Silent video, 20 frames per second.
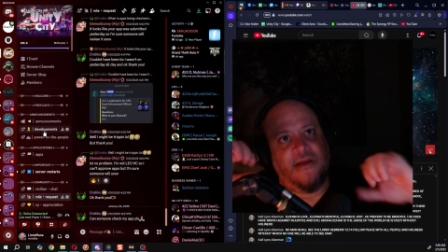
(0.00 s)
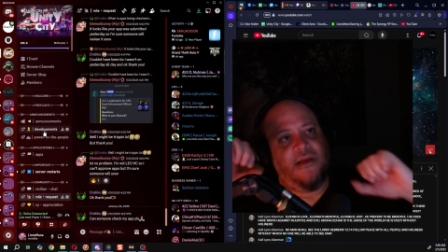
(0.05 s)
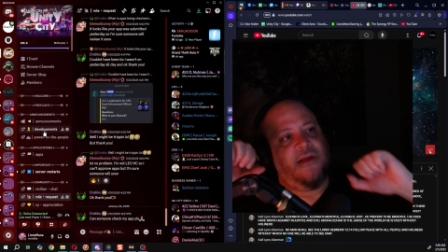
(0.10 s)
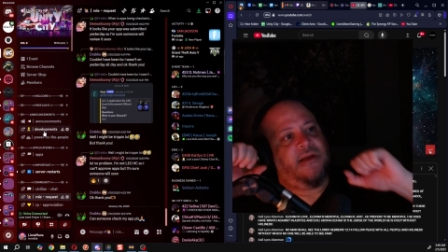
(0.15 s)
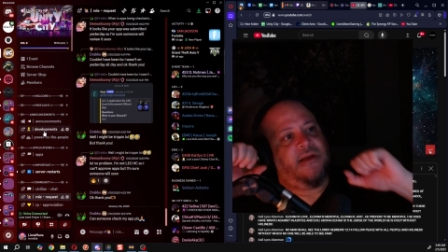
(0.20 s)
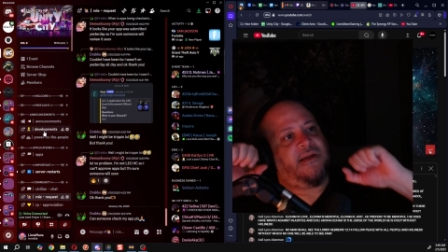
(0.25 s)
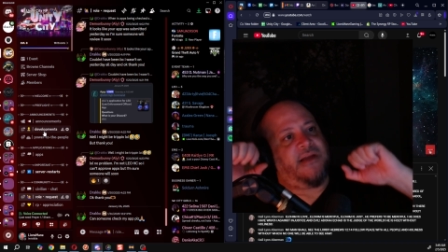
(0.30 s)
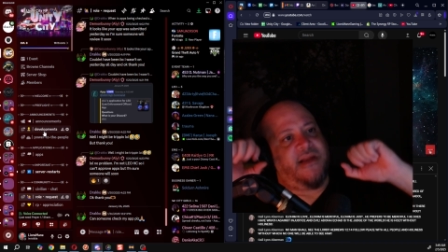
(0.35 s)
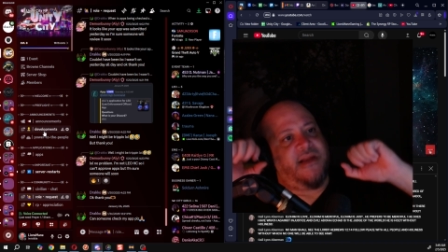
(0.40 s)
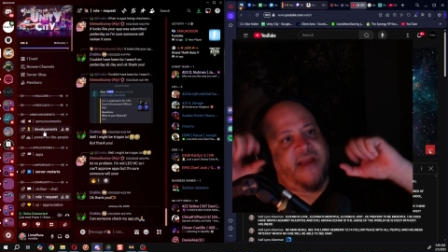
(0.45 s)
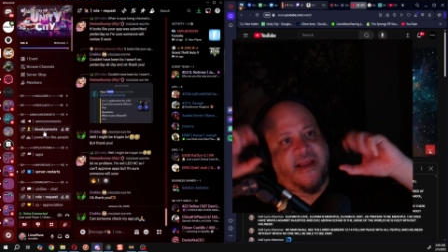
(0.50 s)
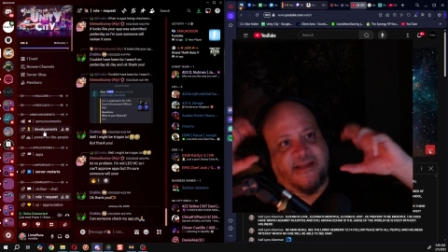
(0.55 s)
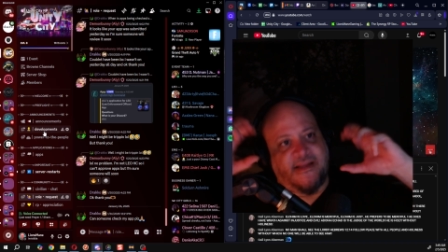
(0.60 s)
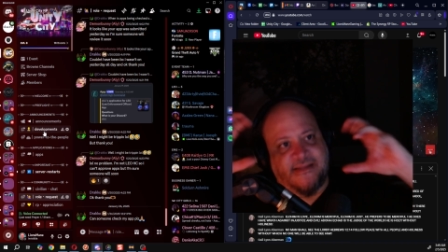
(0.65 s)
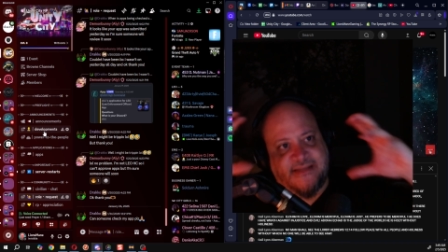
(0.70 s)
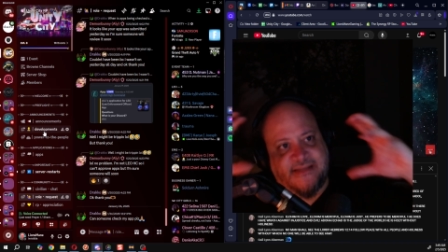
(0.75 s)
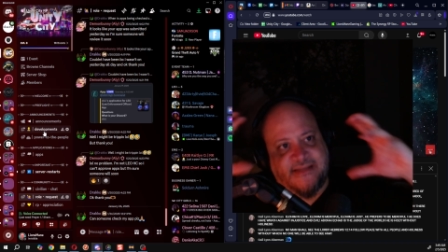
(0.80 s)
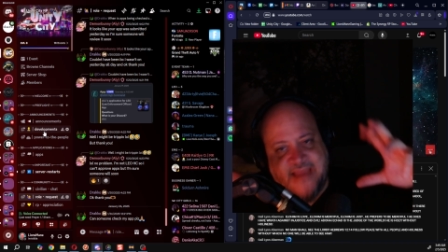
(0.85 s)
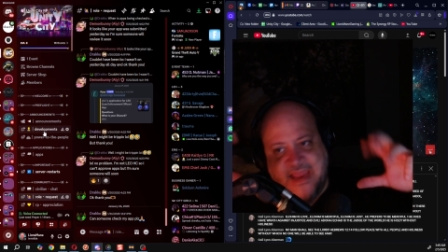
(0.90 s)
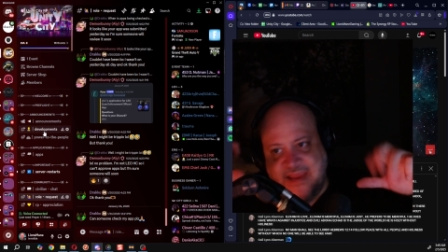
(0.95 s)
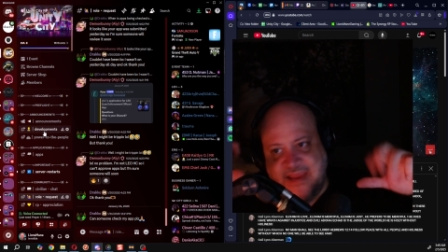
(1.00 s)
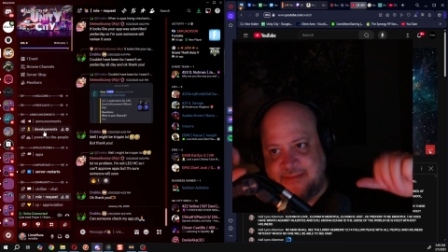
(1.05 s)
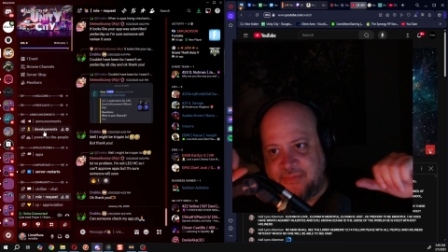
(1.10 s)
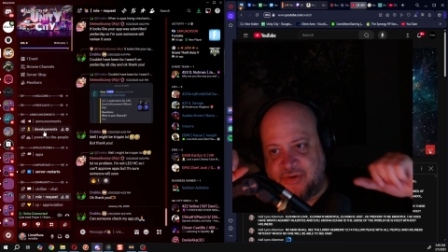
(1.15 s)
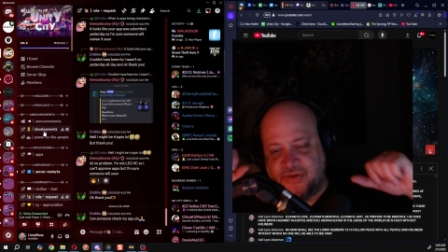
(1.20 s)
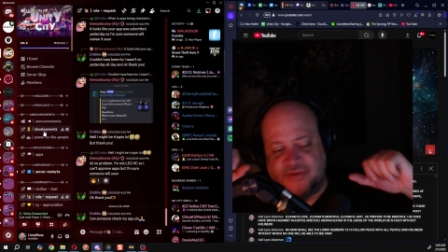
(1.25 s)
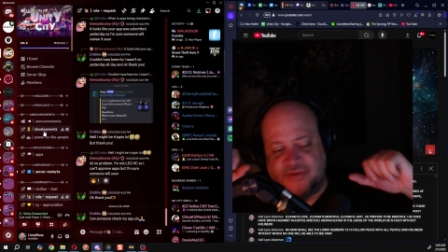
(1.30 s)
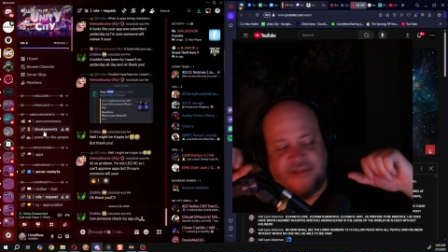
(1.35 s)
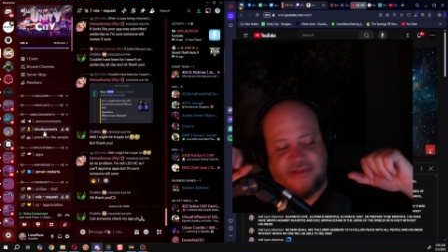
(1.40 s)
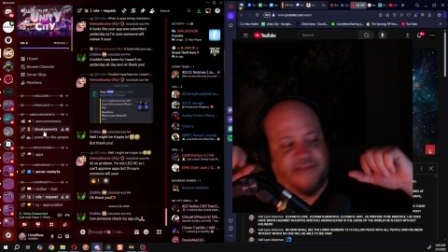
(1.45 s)
connect
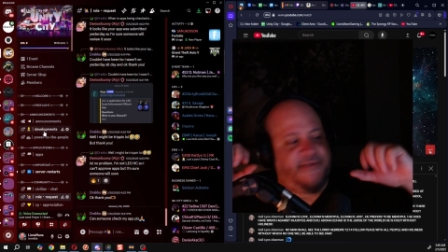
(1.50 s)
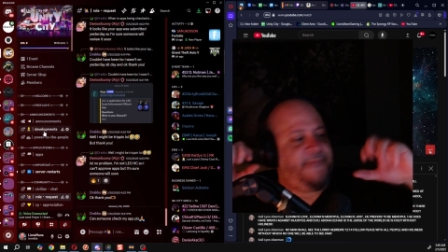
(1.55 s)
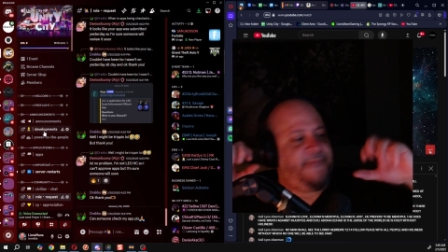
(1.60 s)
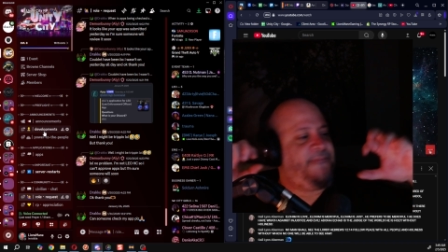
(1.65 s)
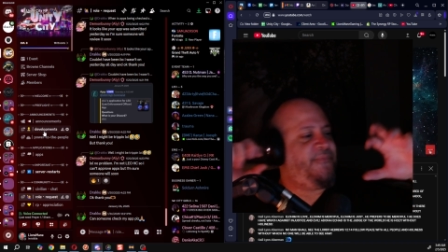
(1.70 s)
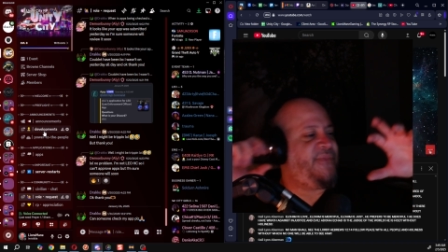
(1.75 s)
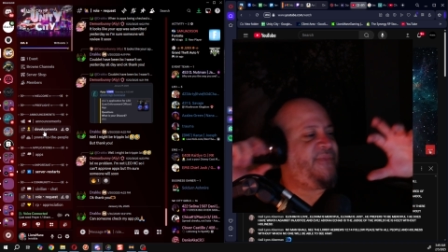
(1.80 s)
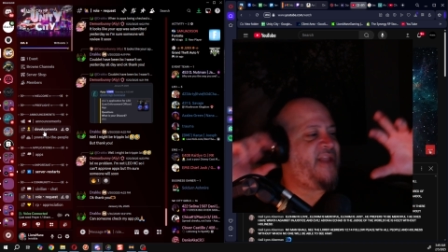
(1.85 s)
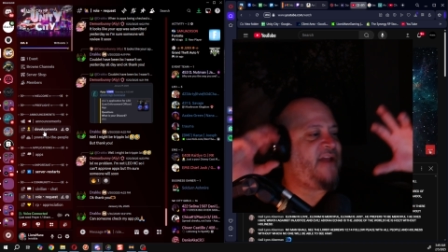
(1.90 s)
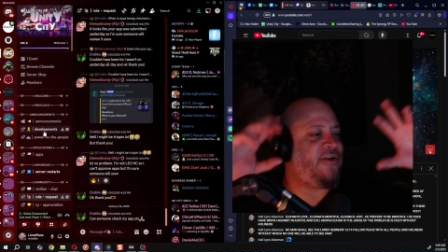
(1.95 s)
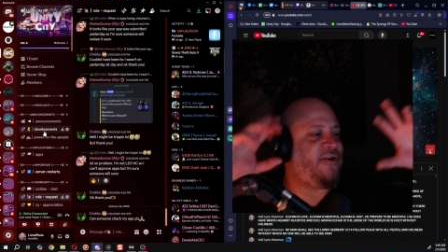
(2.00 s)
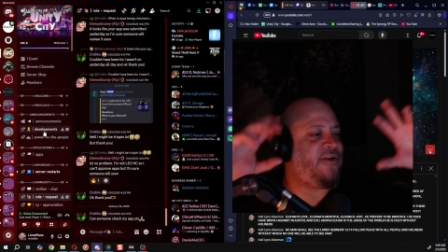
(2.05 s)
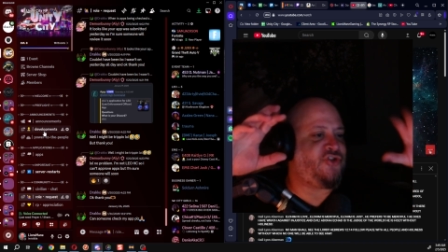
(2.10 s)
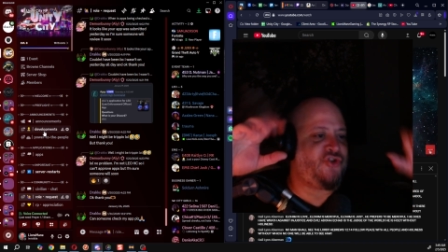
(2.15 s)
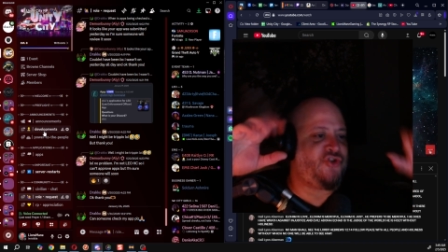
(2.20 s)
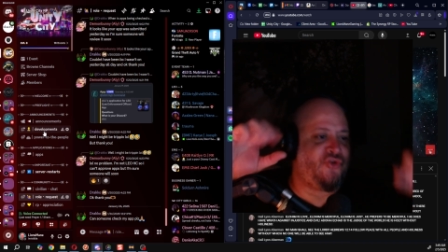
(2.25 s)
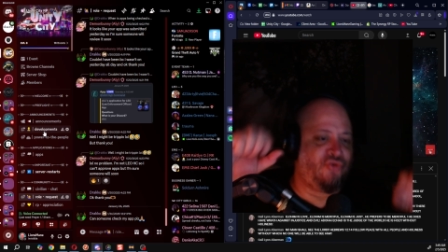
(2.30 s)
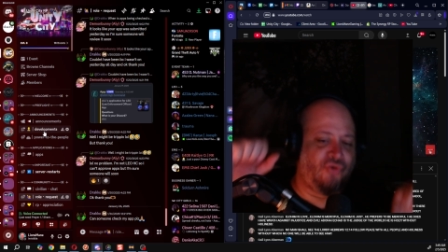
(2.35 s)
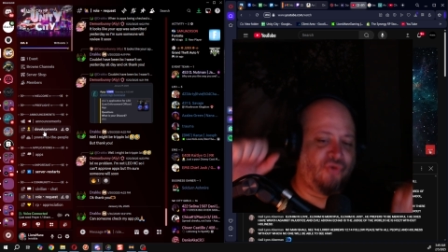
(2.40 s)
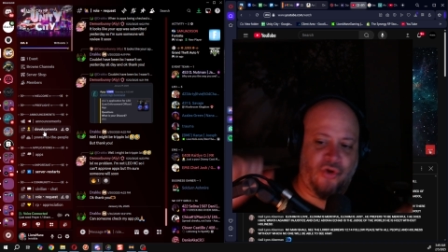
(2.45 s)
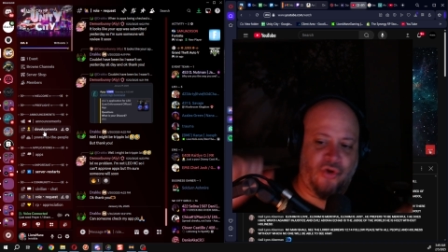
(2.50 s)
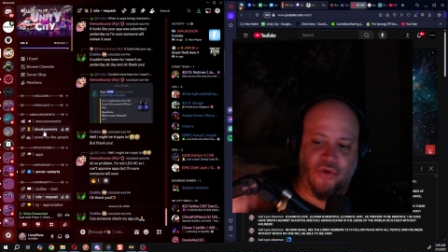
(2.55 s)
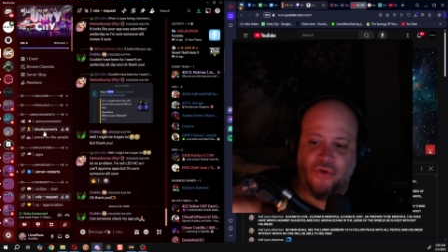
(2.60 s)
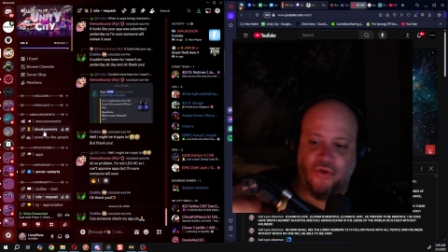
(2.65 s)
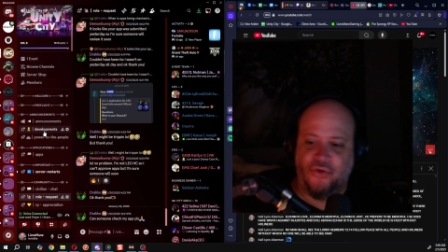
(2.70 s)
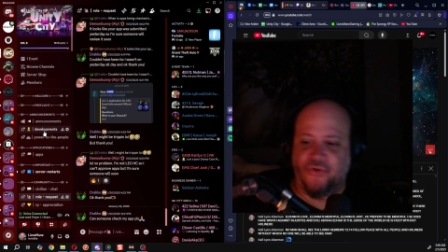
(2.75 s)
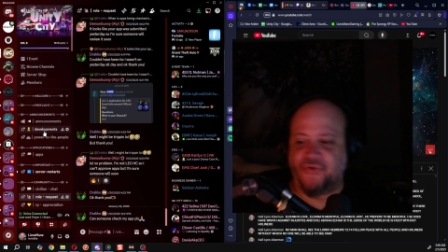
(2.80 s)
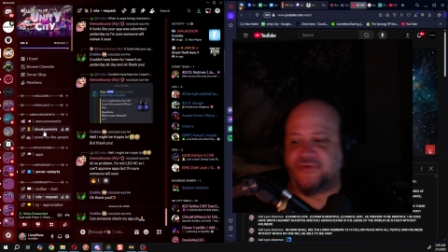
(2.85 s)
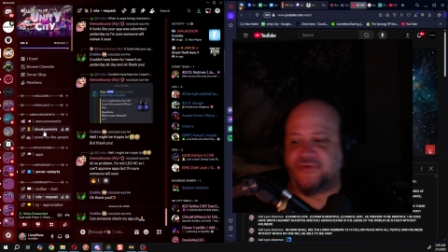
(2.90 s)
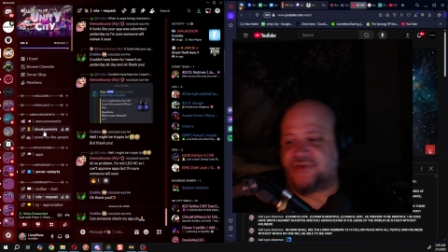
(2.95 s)
gamers that are
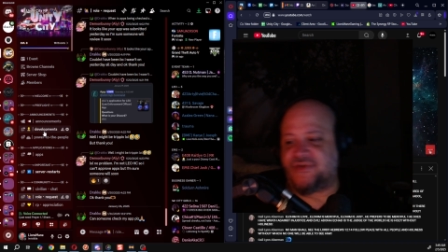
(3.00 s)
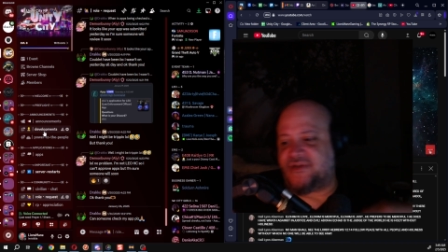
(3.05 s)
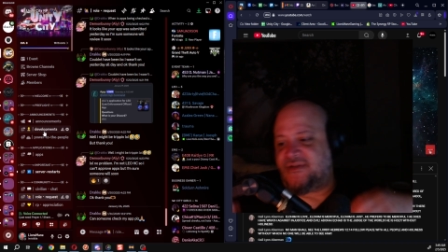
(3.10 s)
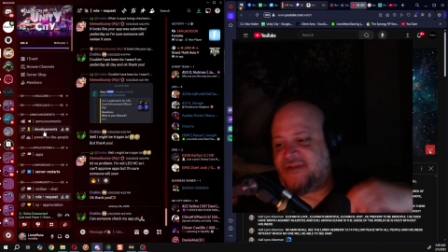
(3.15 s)
trolls,